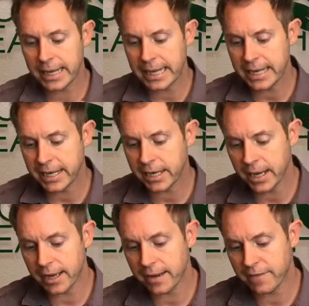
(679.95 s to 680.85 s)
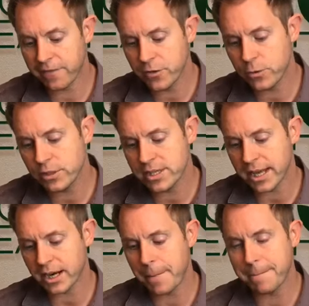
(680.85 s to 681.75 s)
Eating foods
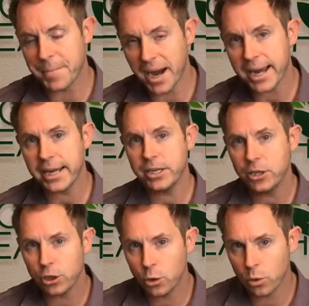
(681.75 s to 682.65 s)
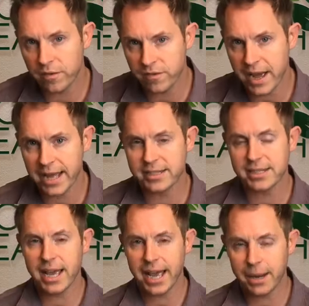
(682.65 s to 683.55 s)
that combine your fats
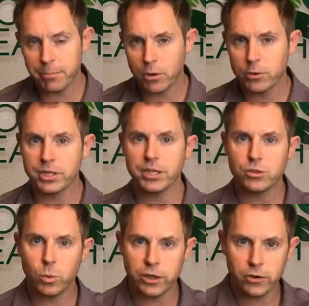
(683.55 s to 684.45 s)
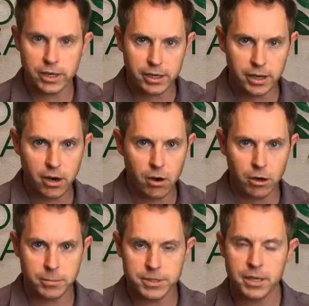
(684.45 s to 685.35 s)
and proteins when you're eating
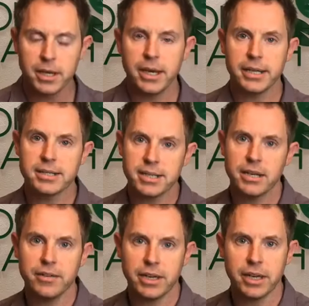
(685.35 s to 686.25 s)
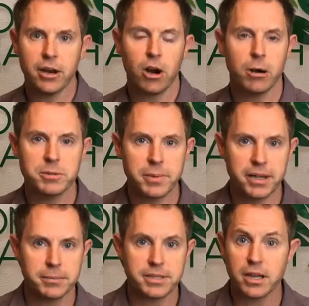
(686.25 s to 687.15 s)
carbs, instead of eating carbs by
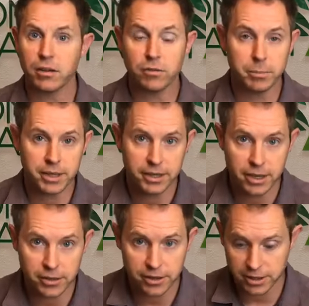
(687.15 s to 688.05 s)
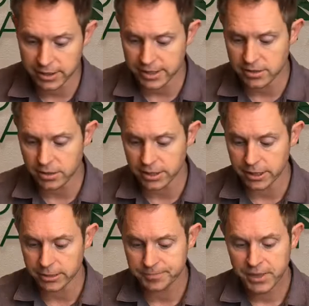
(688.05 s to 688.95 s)
themselves, would be another thing that's on
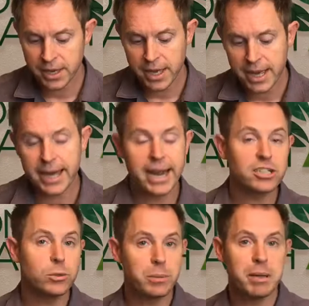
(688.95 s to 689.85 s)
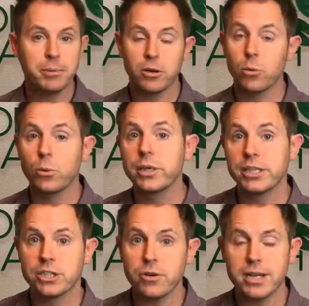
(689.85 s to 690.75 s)
here. And actually, when people are really
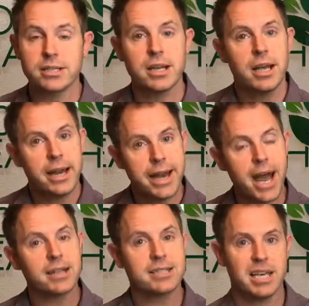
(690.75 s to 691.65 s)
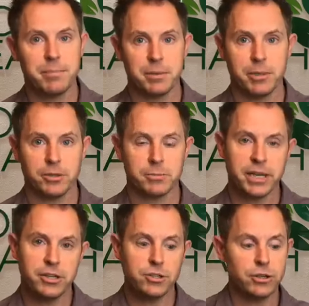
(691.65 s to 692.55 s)
stressed, not skipping meals,
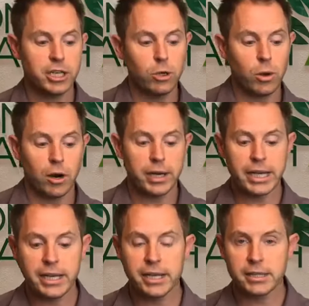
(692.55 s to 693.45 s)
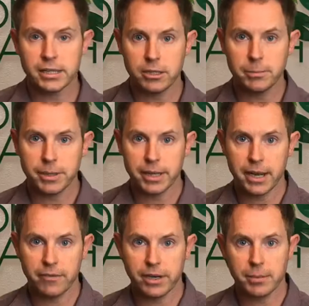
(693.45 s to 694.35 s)
making sure that you are eating a little bit
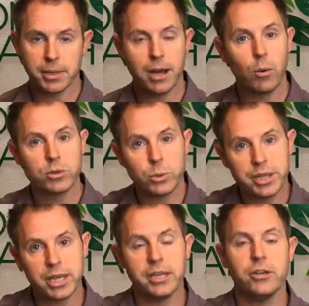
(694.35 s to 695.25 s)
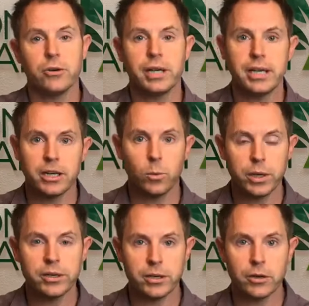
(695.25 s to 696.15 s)
every couple hours within your eating
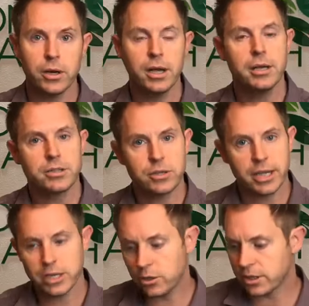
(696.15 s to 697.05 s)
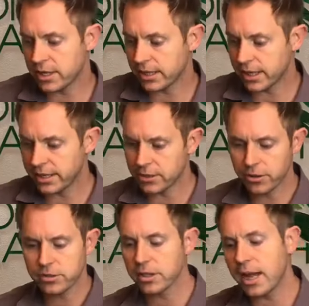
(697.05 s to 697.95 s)
window so that you can take that easier.
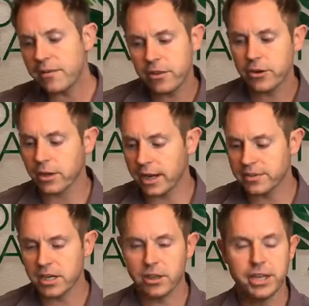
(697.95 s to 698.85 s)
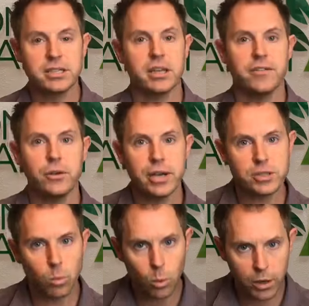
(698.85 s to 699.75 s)
There's a lot of other lifestyle things. If you guys
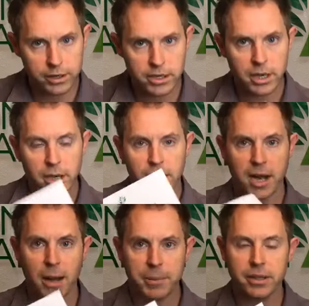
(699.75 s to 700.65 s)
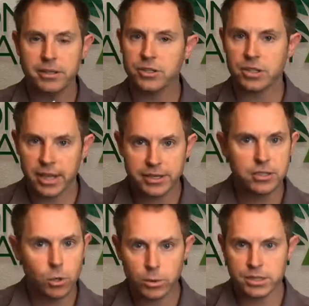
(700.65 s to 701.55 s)
want a copy of this, just let us
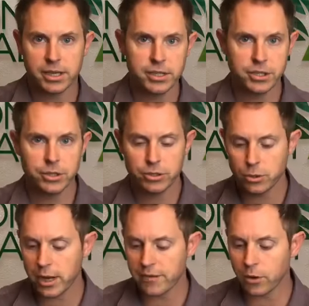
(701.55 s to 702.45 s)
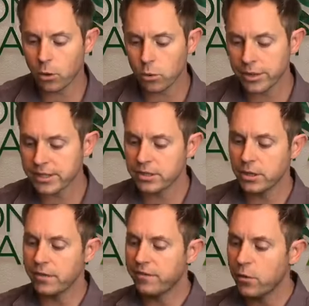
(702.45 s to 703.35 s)
know. We'll send it to you so you have the whole list so you
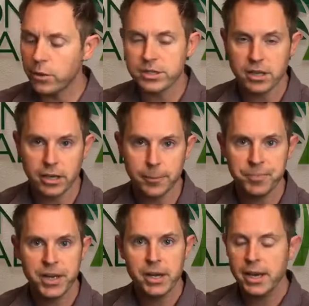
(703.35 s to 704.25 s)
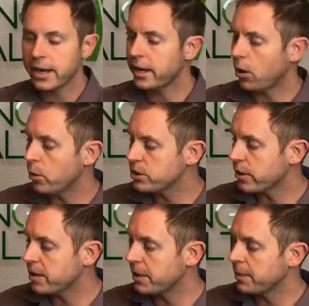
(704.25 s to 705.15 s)
can focus on it. And I always
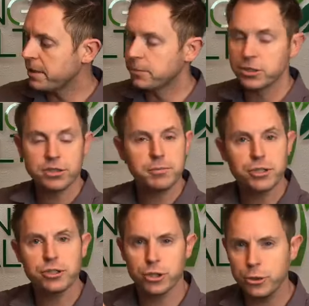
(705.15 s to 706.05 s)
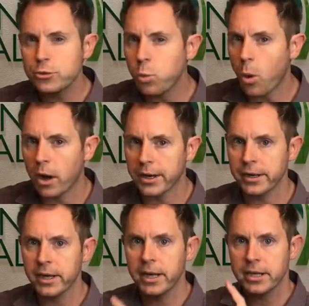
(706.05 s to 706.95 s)
recommend that people just choose one
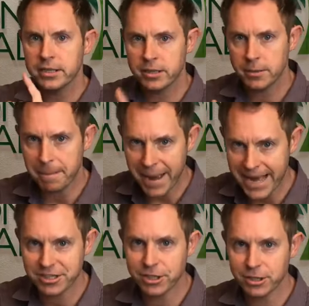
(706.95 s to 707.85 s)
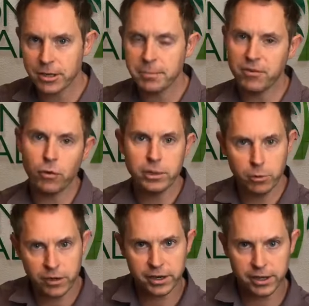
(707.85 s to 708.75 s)
to master before you
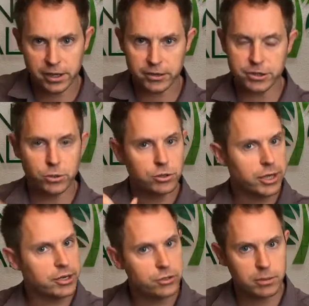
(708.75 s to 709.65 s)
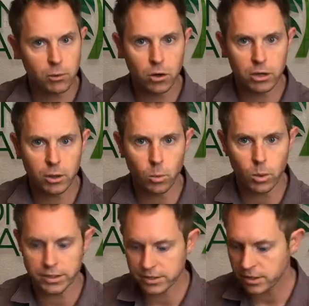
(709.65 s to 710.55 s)
move on to the others. Don't try to do them all at
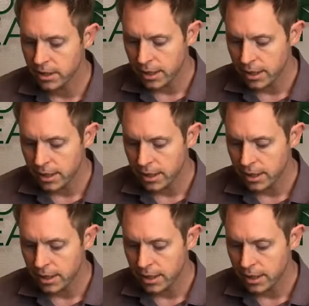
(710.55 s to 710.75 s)
once.